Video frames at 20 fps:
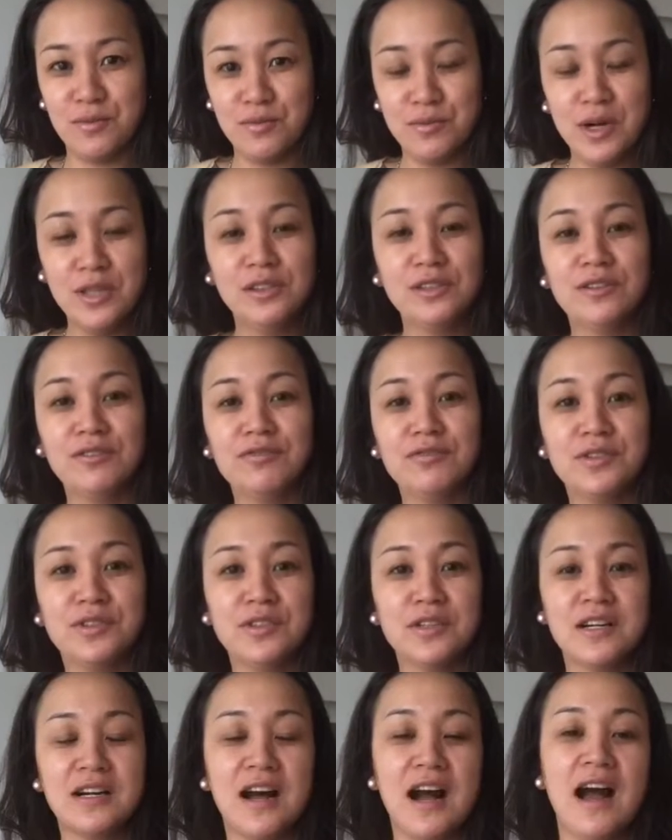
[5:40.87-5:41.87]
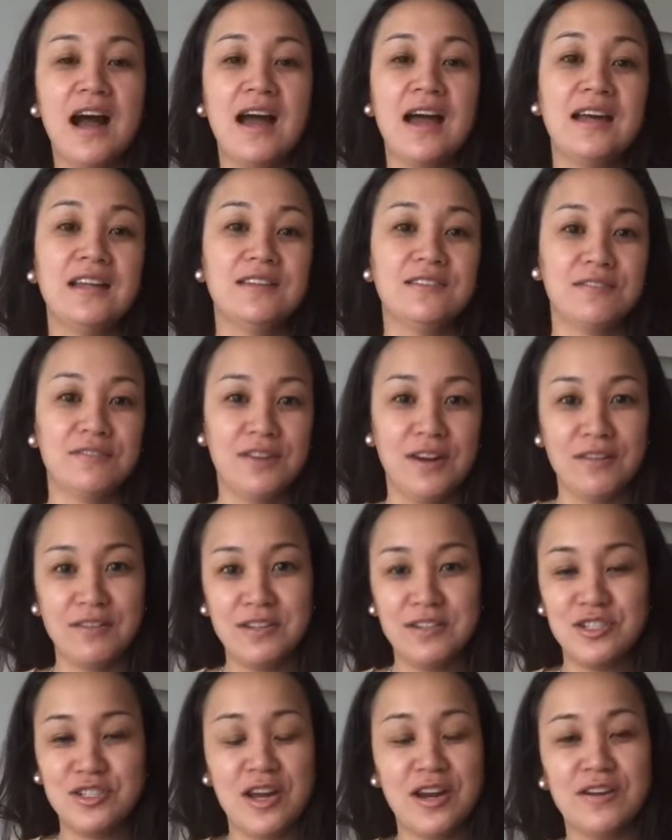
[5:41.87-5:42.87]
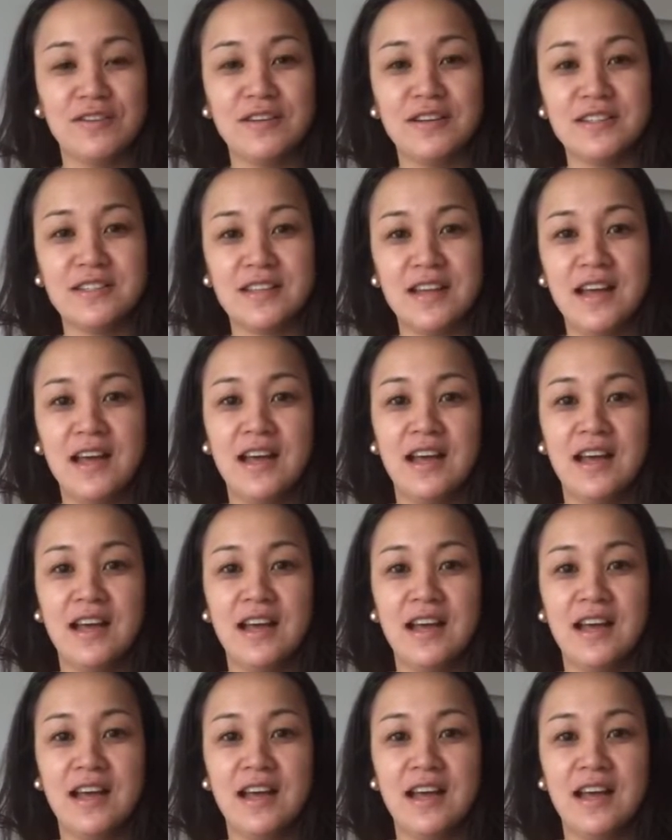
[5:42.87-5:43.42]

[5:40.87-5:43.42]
wonderful, kind, very generous,